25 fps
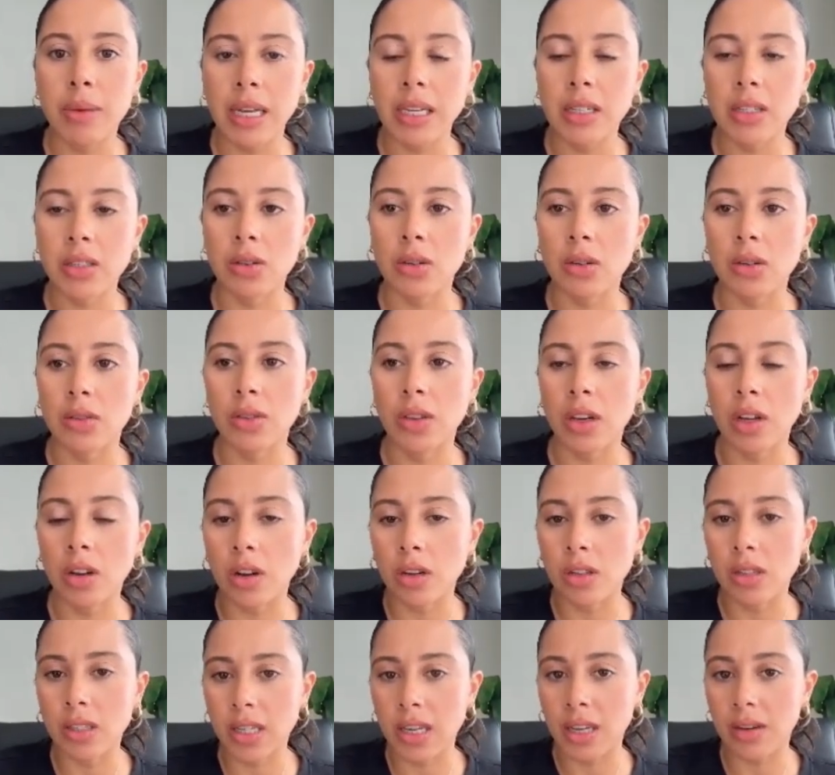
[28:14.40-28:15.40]
based on the
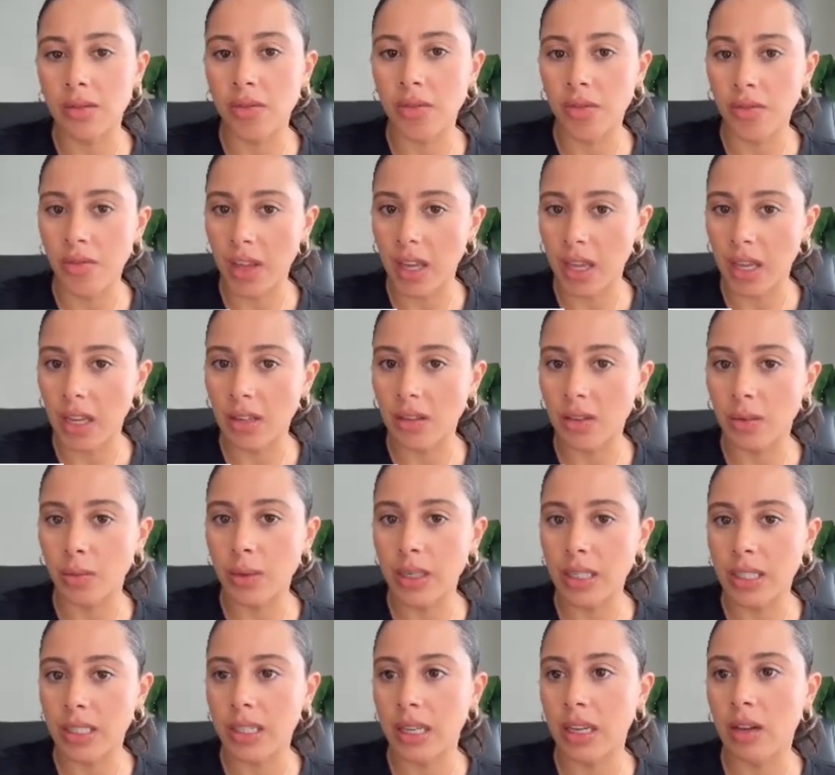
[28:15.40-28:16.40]
content feed that we
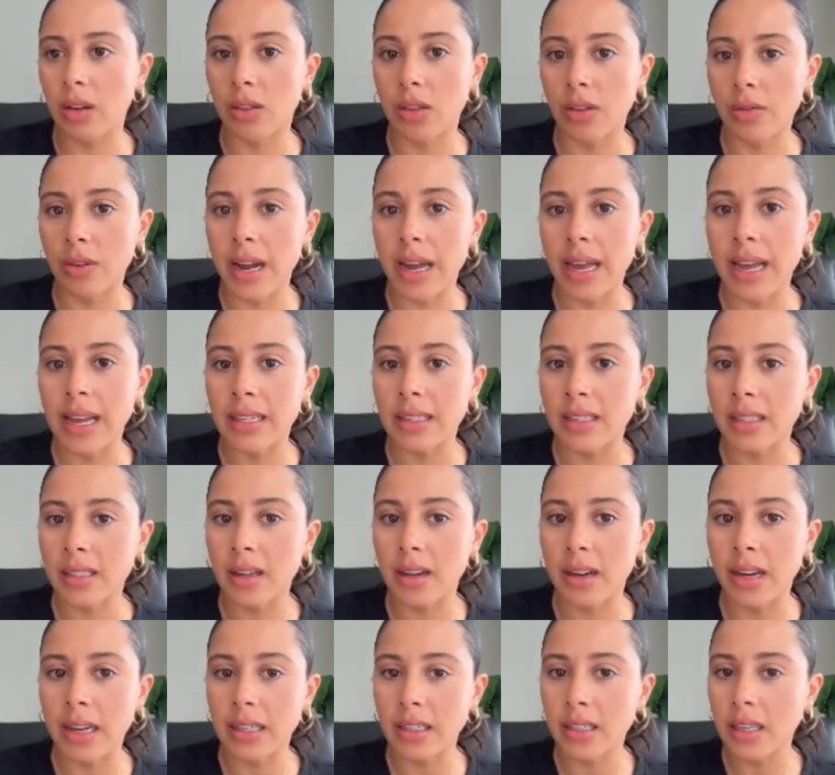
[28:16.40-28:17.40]
see on the right-hand
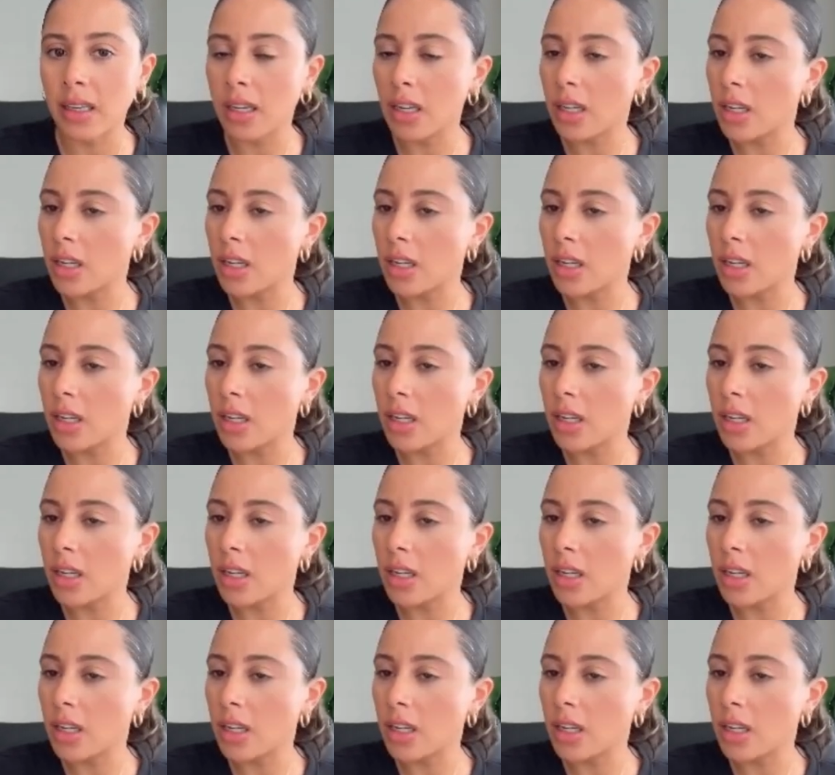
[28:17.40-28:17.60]
side,